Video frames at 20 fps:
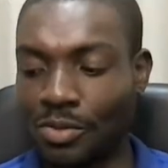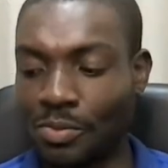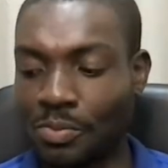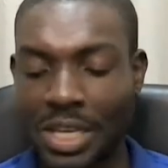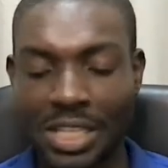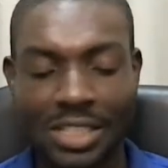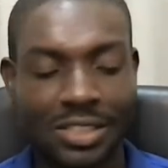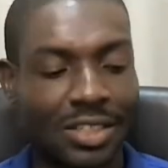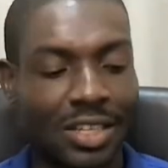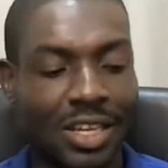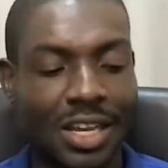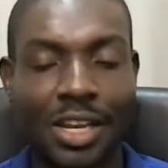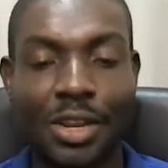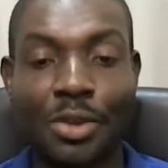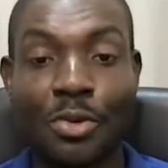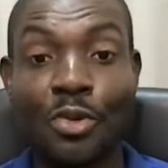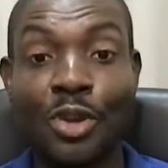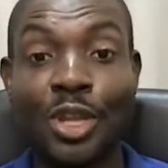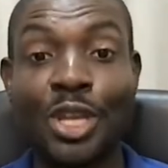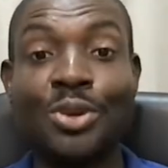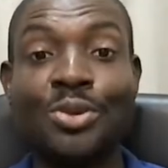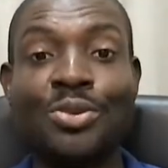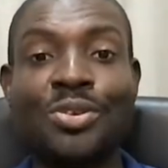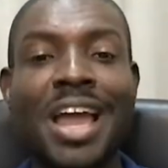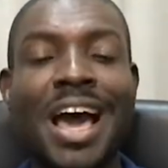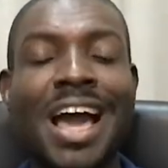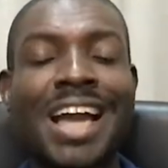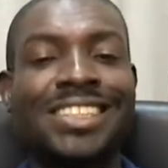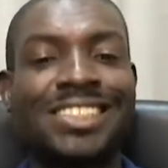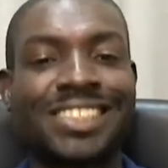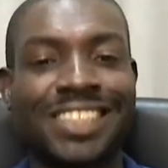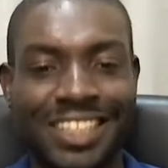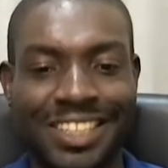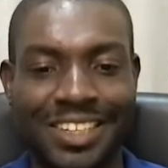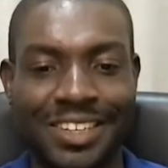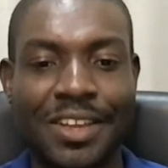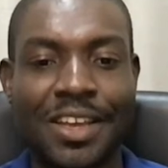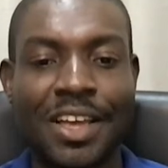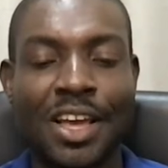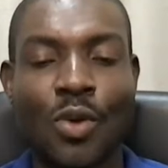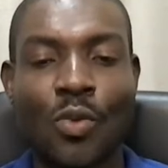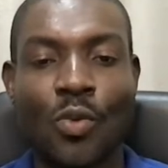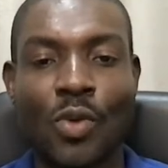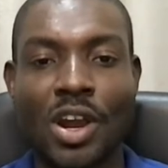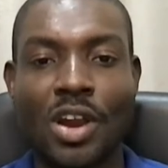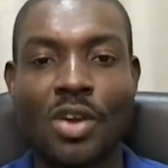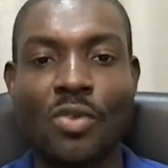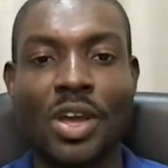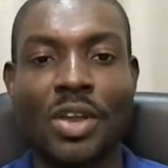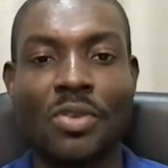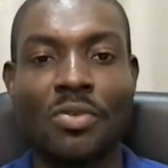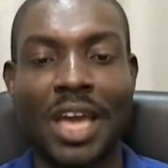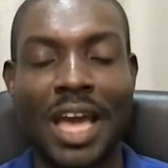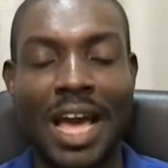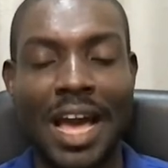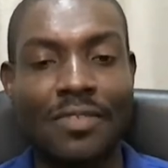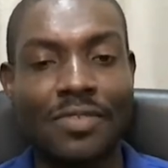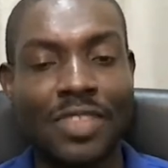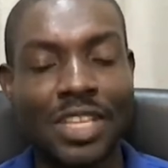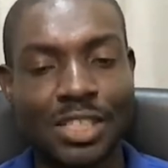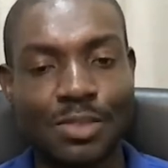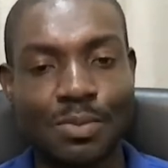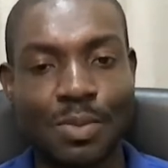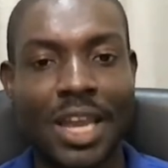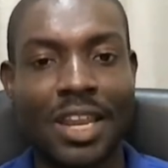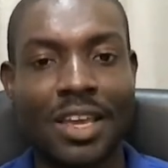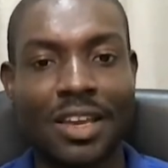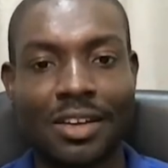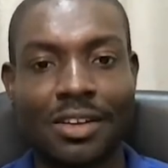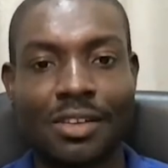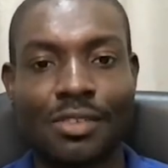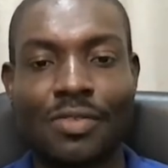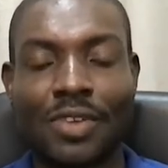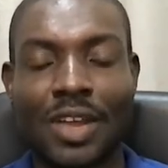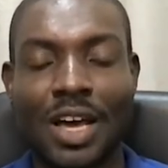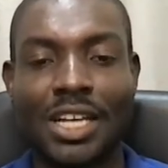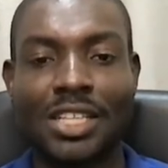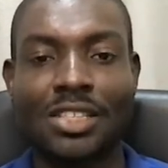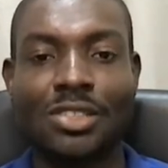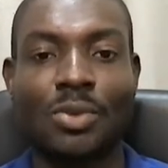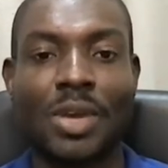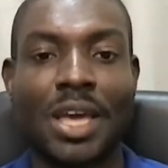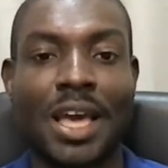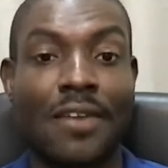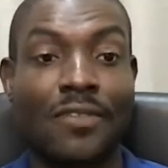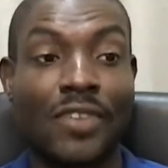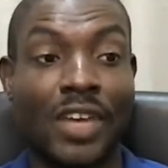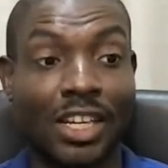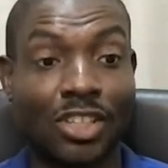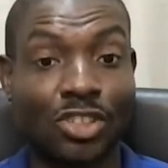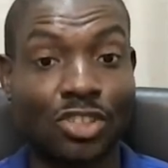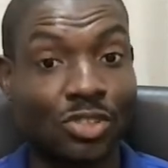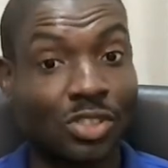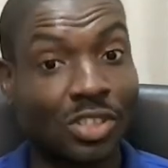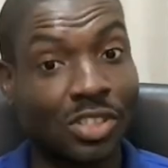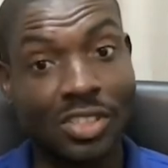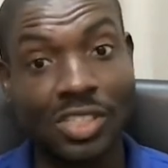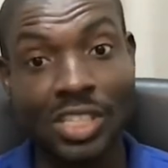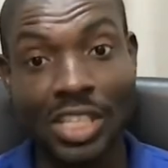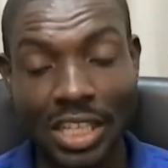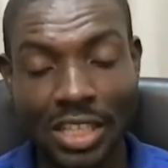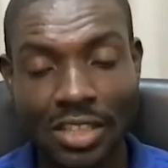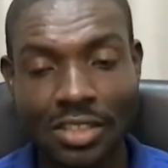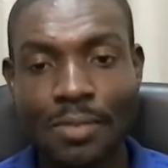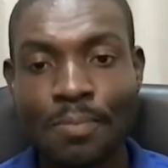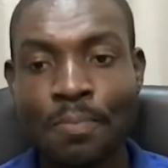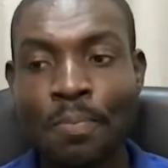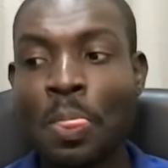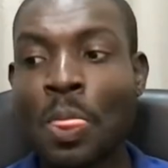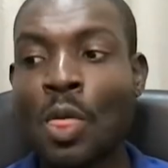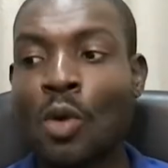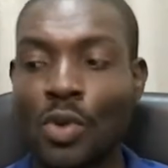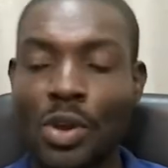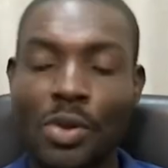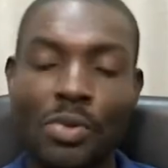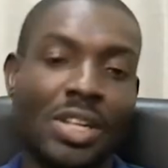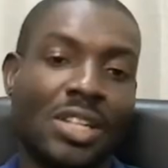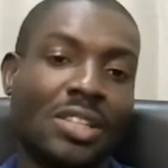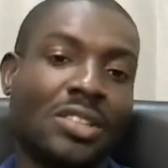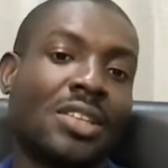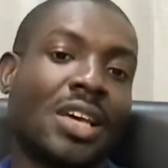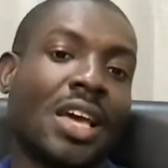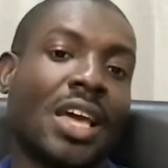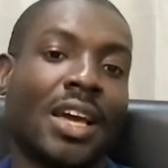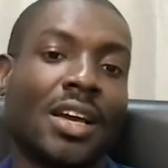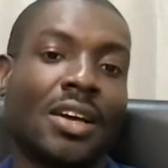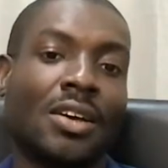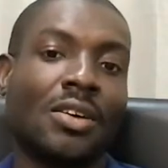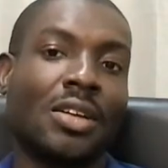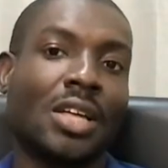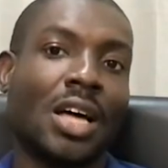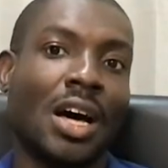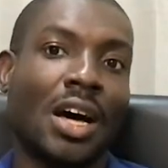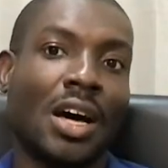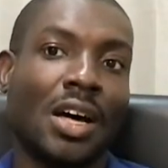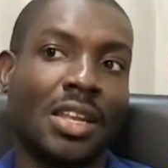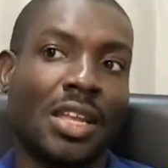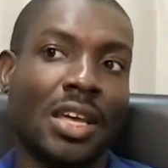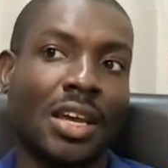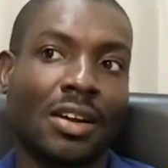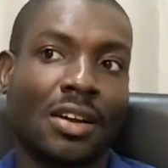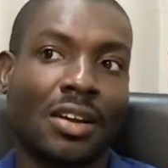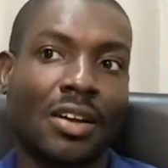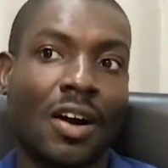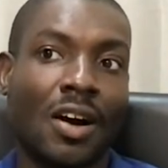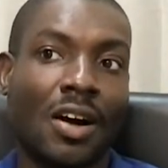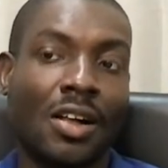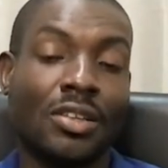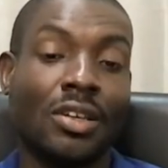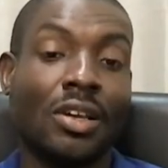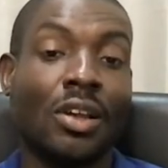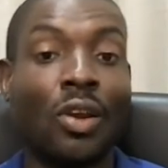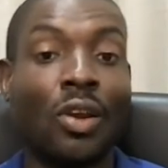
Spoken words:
basically reunited, where when we have these medical flights, we have extra seat. We will take, they are called the